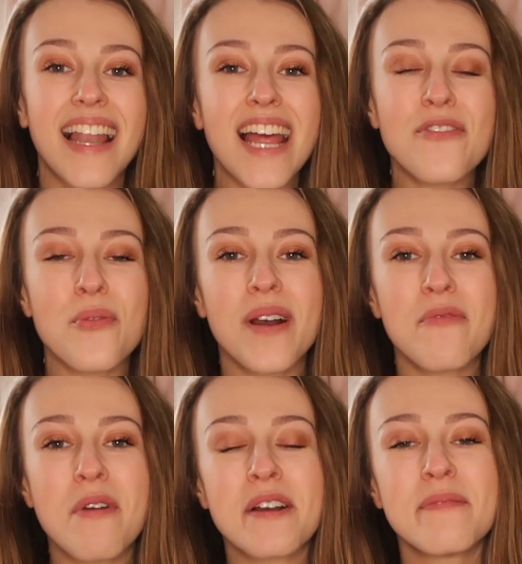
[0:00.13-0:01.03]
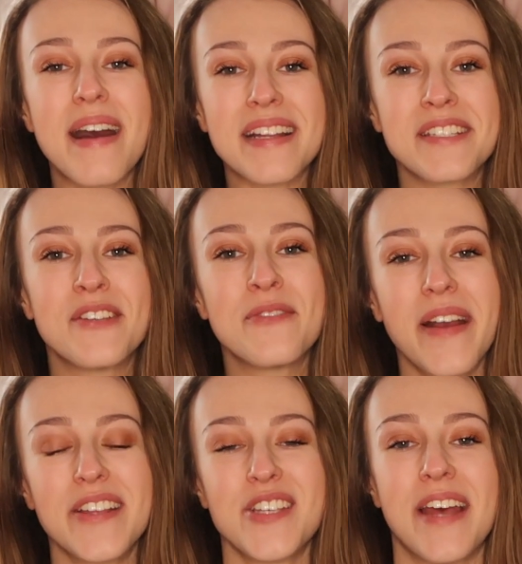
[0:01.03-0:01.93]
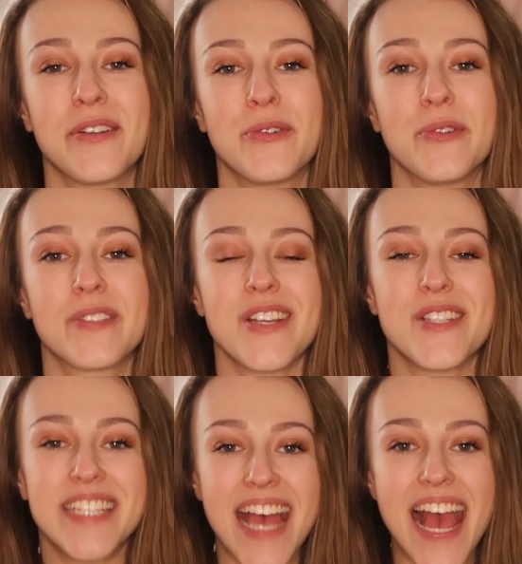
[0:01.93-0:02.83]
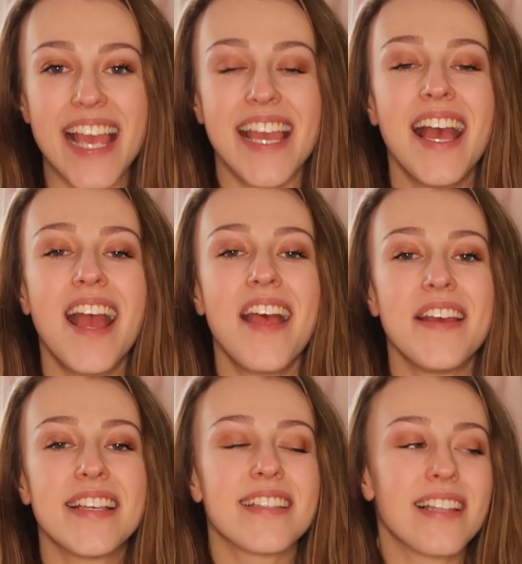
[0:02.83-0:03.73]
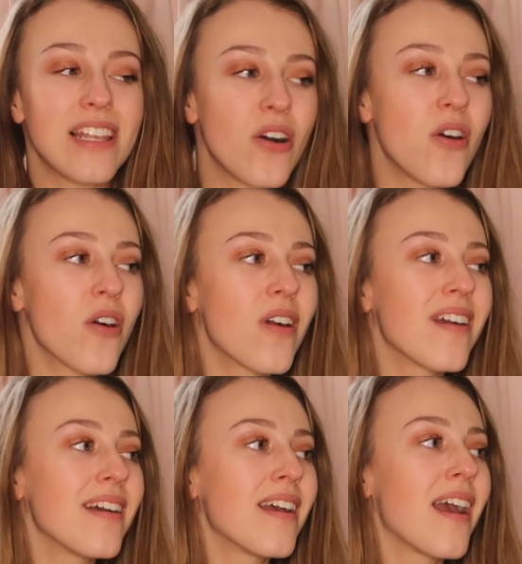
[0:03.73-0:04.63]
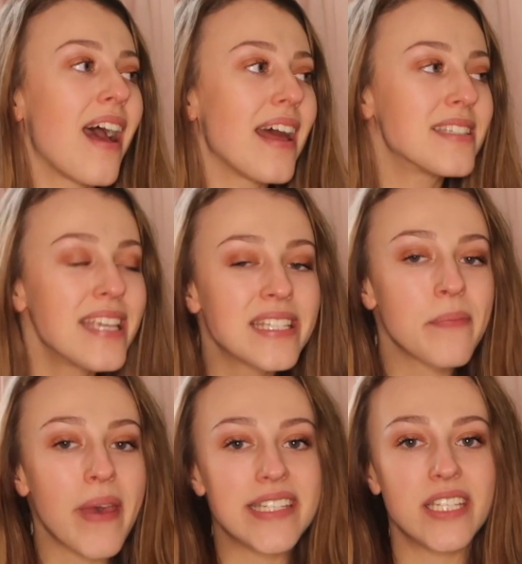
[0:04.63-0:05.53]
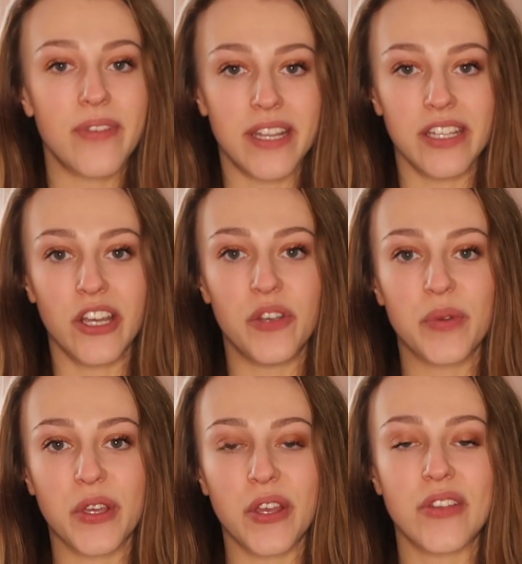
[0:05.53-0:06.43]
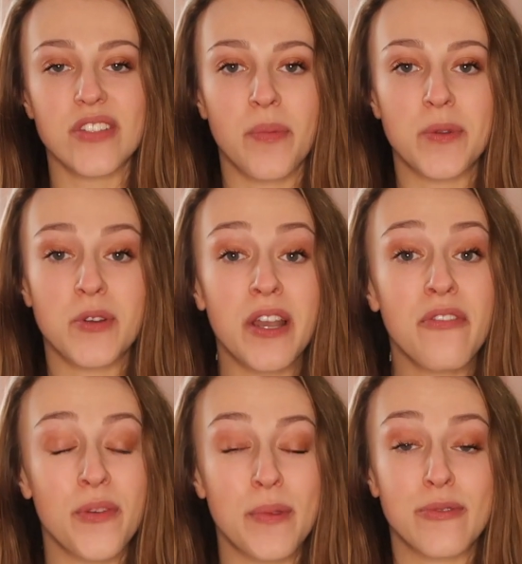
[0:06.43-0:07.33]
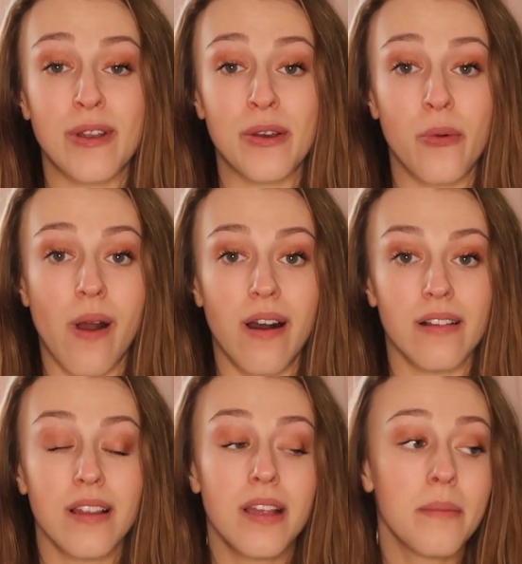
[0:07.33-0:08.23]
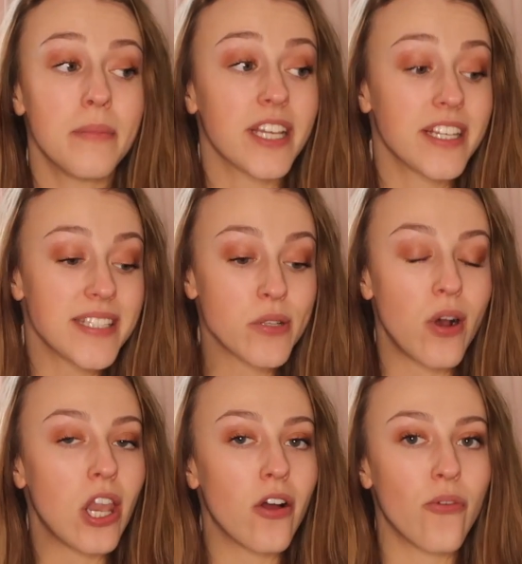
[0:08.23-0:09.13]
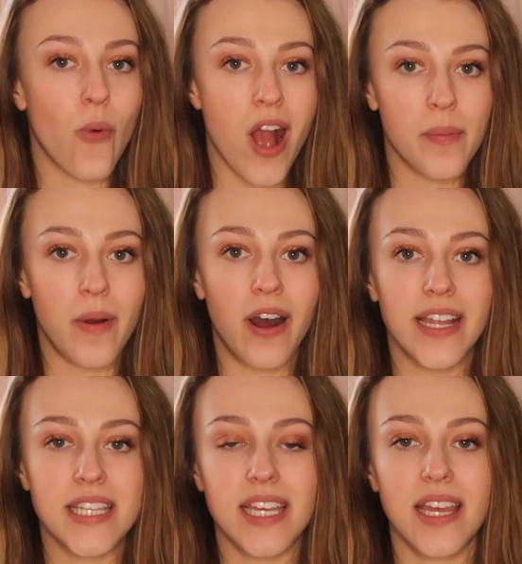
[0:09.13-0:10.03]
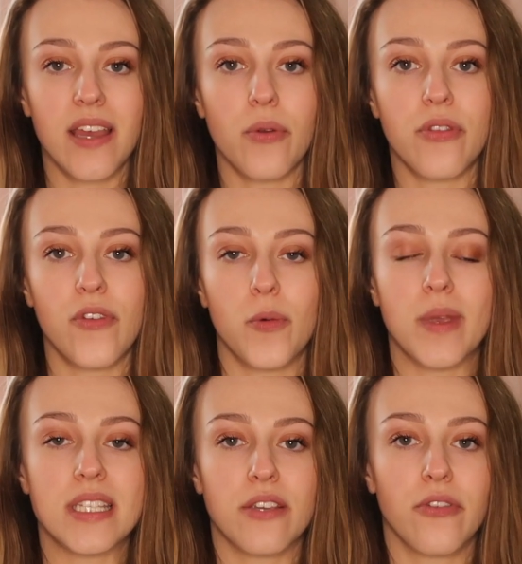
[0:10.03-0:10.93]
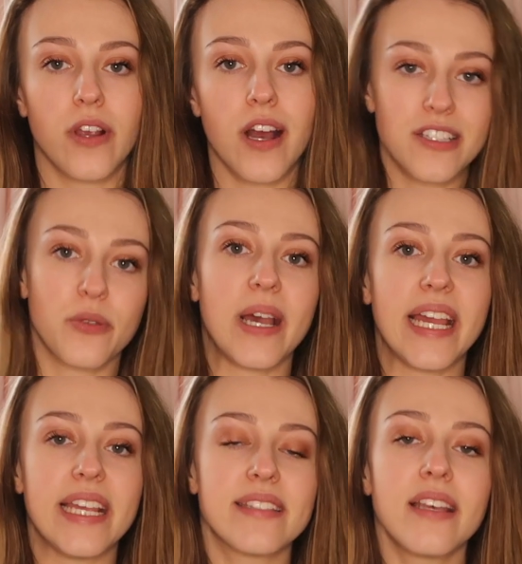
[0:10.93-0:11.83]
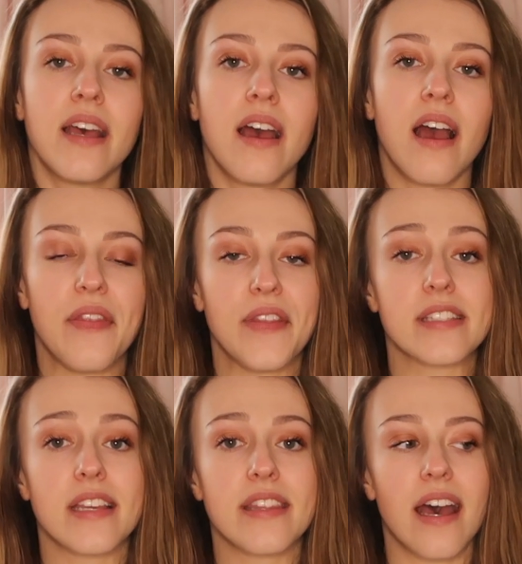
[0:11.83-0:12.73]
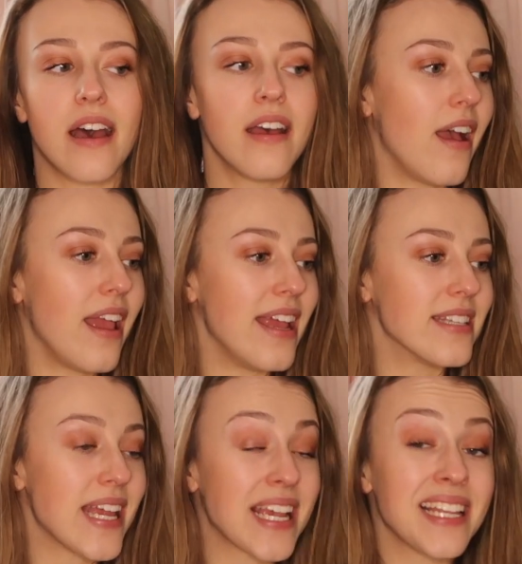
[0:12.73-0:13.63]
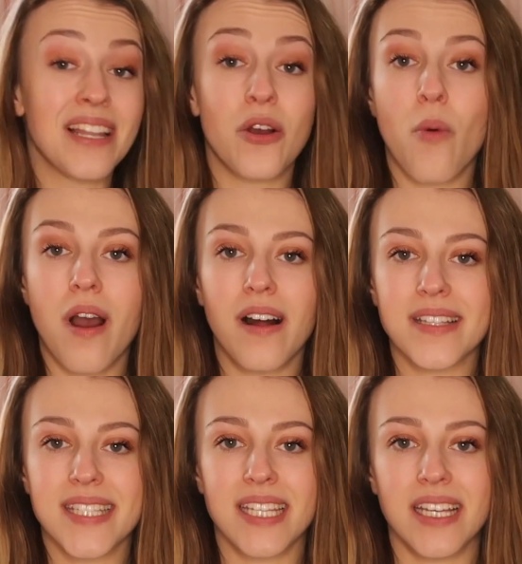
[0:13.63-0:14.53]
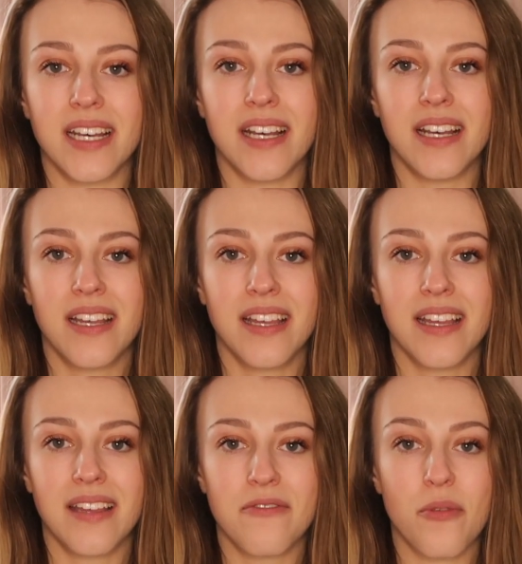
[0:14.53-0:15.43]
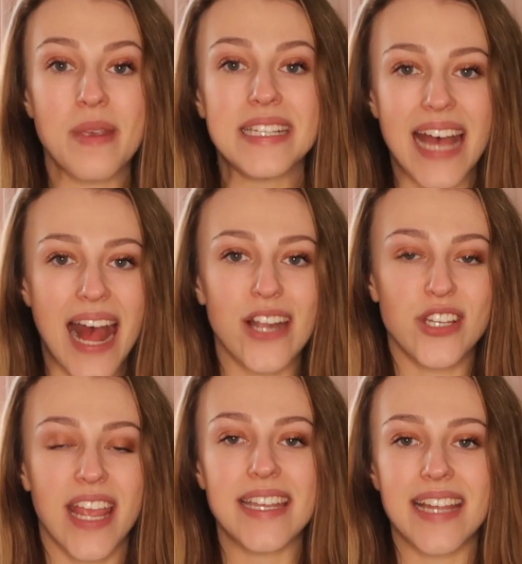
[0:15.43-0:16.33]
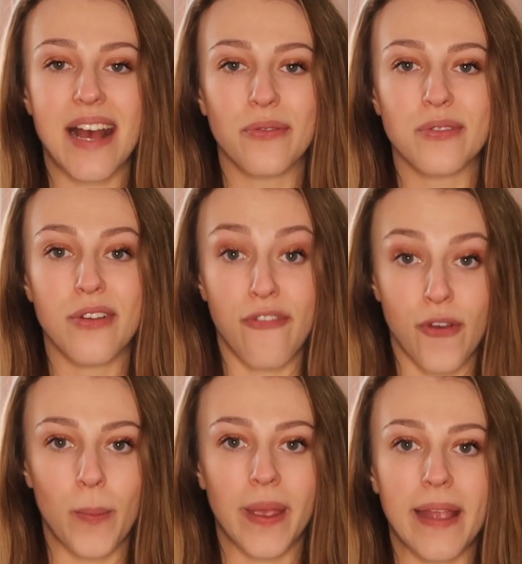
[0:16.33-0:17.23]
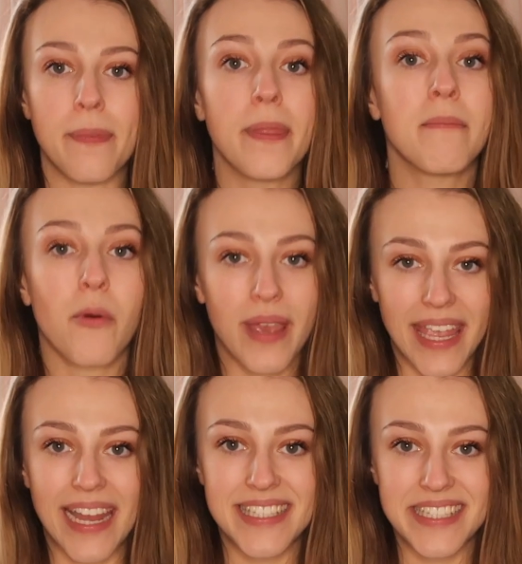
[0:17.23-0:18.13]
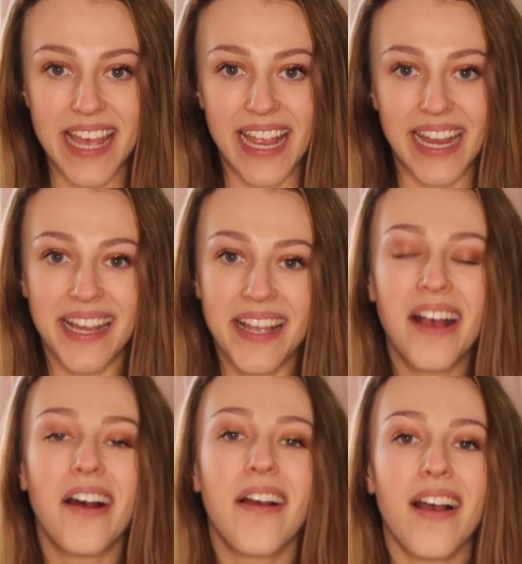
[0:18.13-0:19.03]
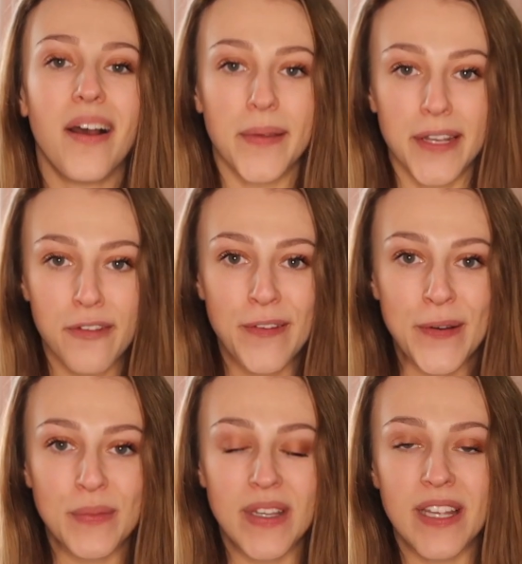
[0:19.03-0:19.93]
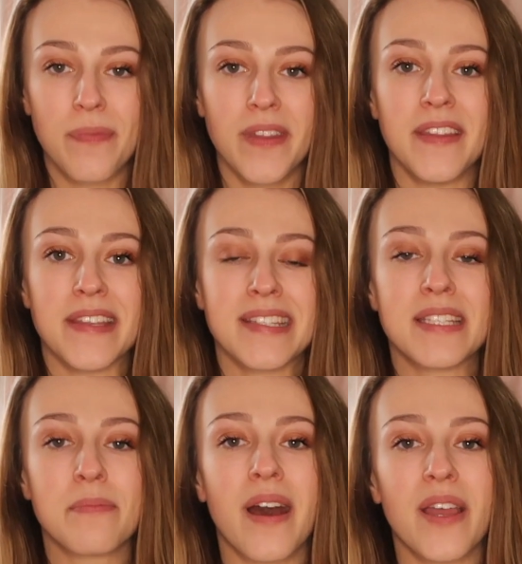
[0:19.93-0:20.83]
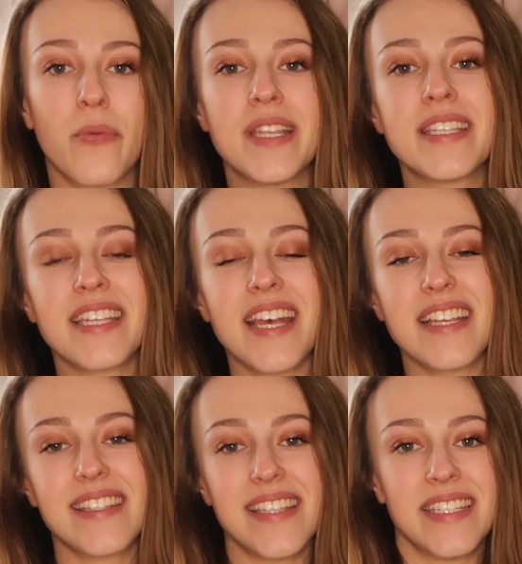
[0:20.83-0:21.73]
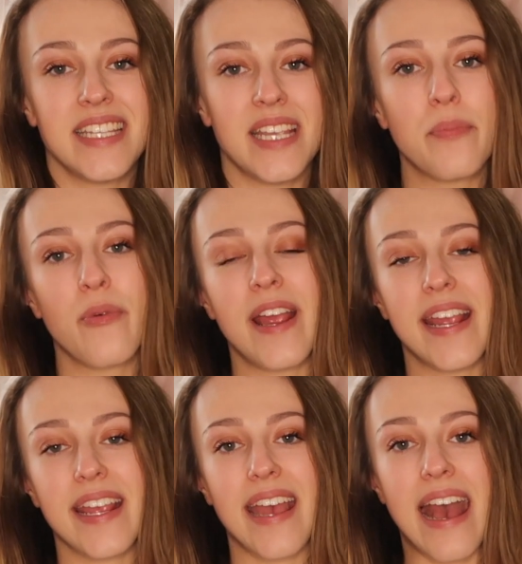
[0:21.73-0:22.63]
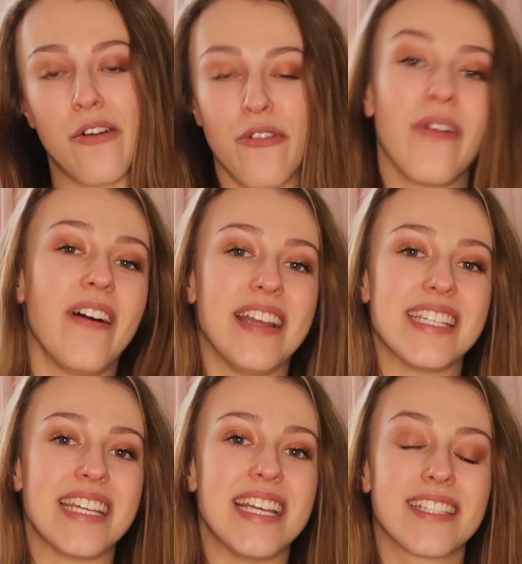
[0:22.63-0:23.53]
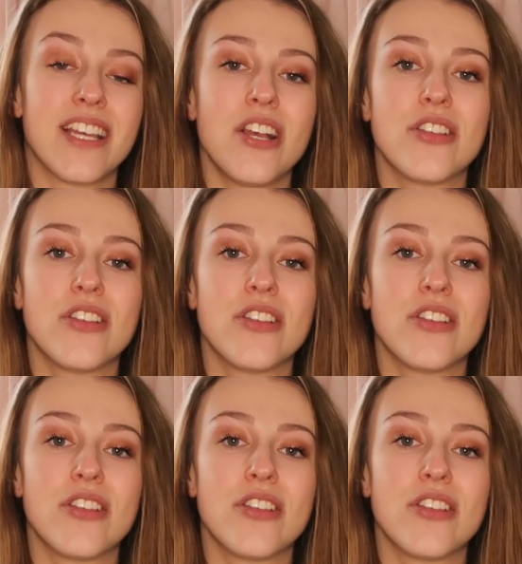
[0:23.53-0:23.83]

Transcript: Hello everyone, welcome back to my channel. So today, this is a long anticipated video because I've been trying to film this for a little while, but because there's quite a lot of work behind it with filming different cutaways and things like that, it's taken a little while for me to actually get down to filming it. But we're here today, I'm gonna film it. This is my winter city break outfit ideas.